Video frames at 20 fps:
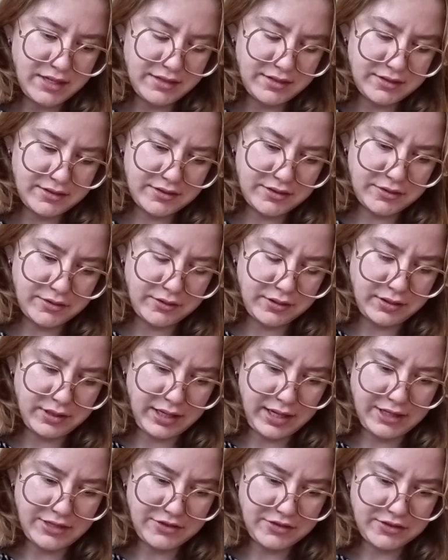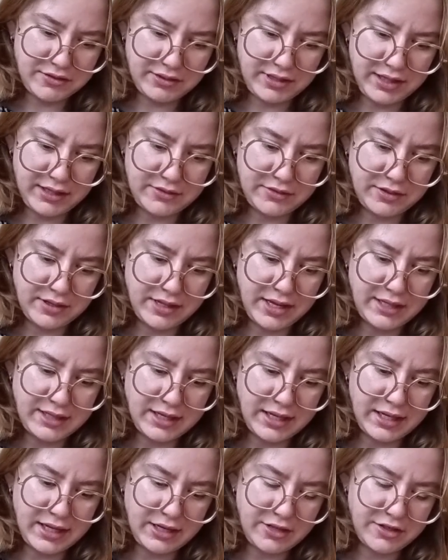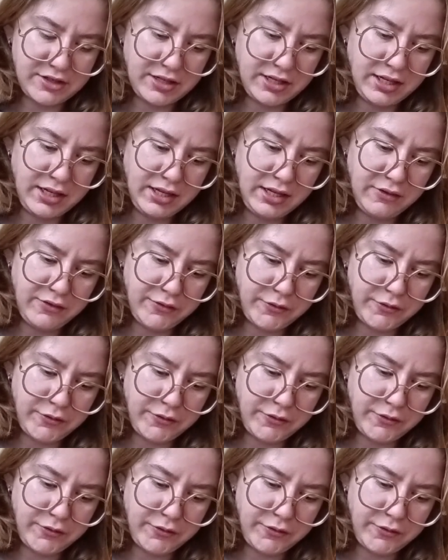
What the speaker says: So I just don't like doing that. I actually,